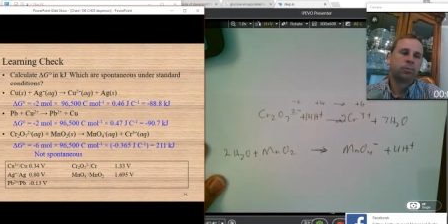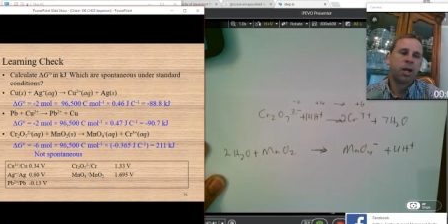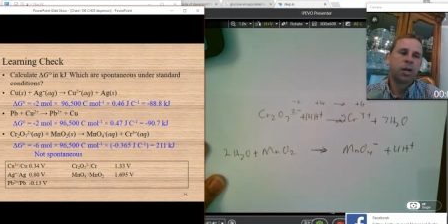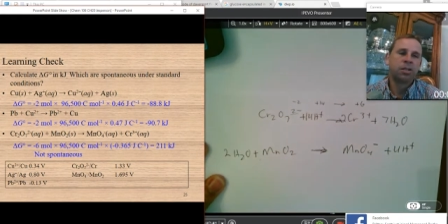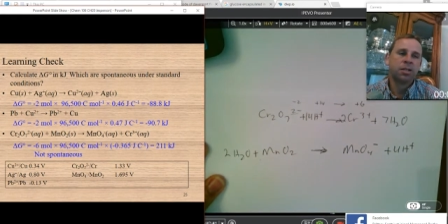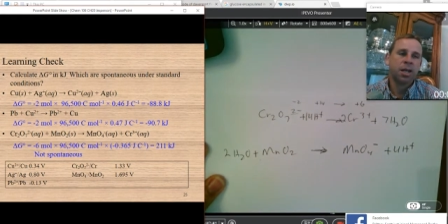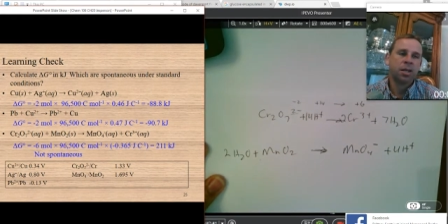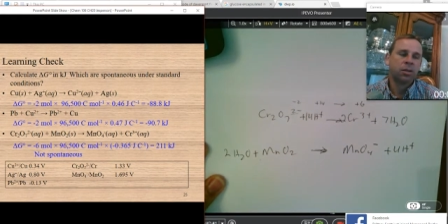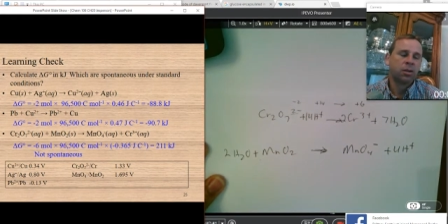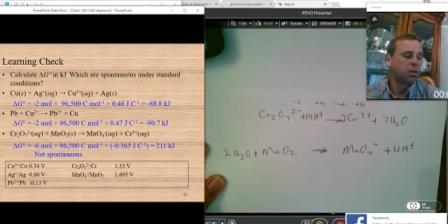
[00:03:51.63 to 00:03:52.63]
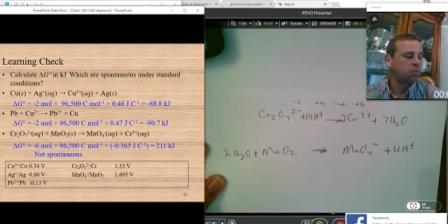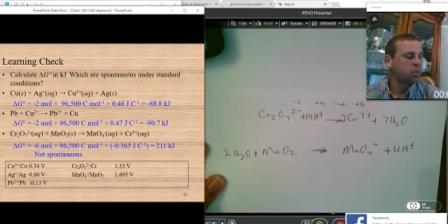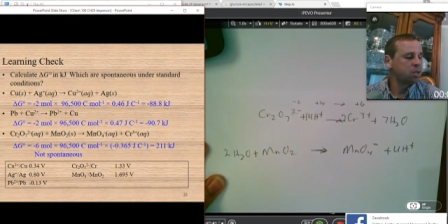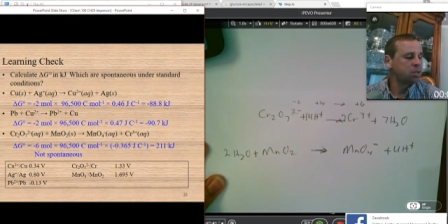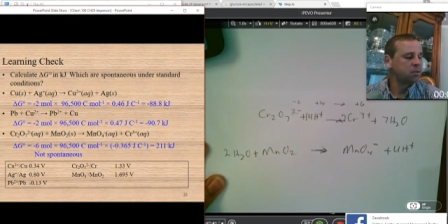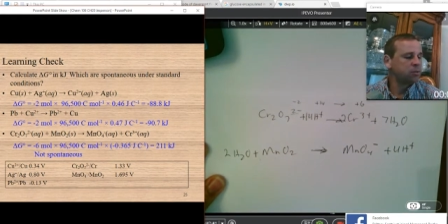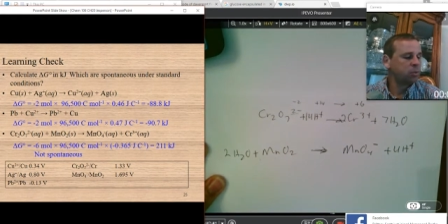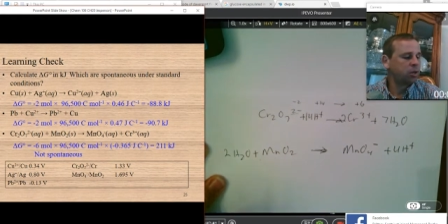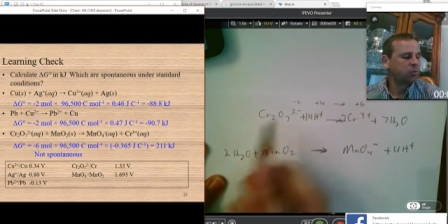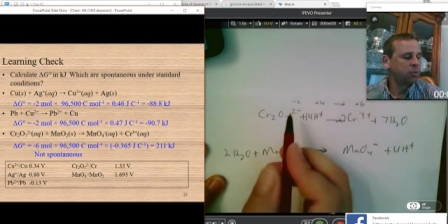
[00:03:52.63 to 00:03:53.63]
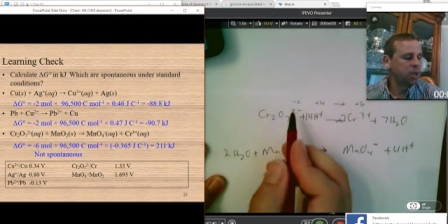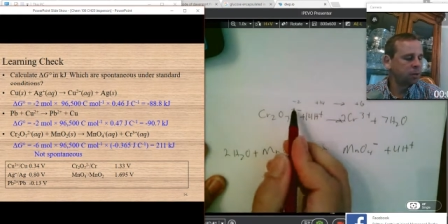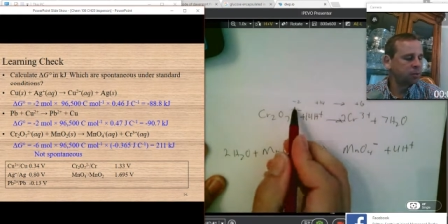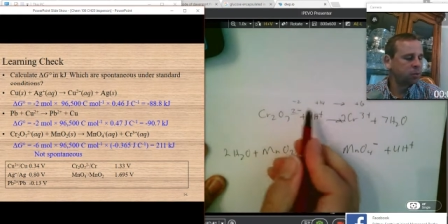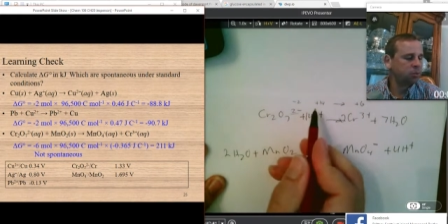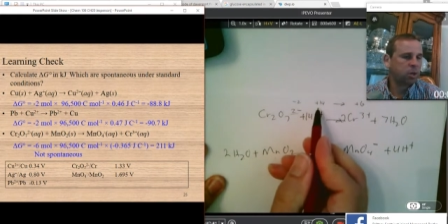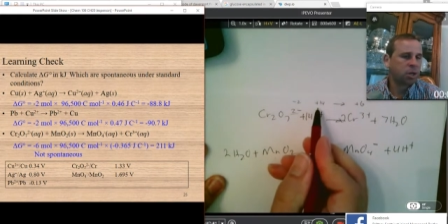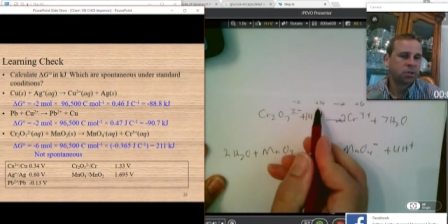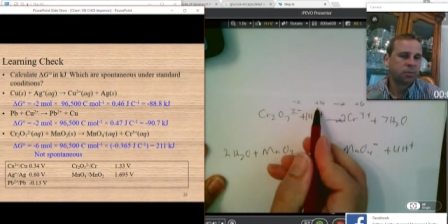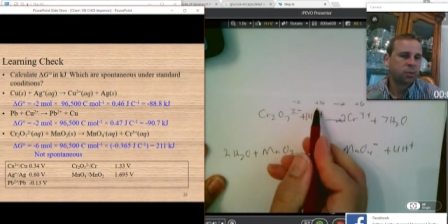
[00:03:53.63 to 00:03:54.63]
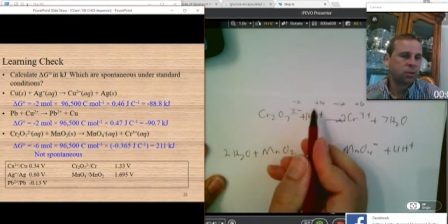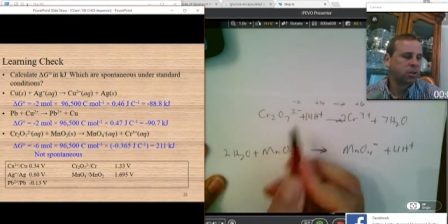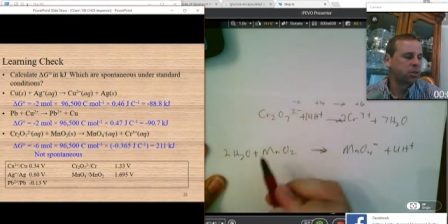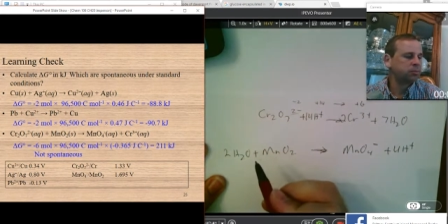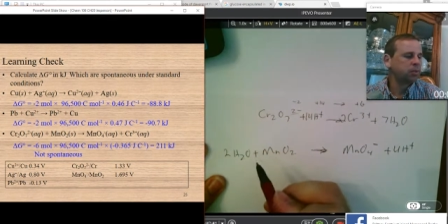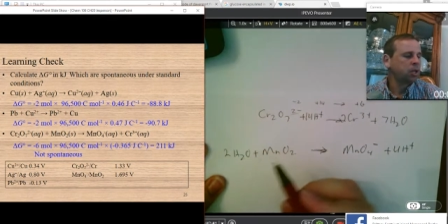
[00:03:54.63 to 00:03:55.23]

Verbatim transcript: Right, you see that? Positive 12, negative 2, positive 14.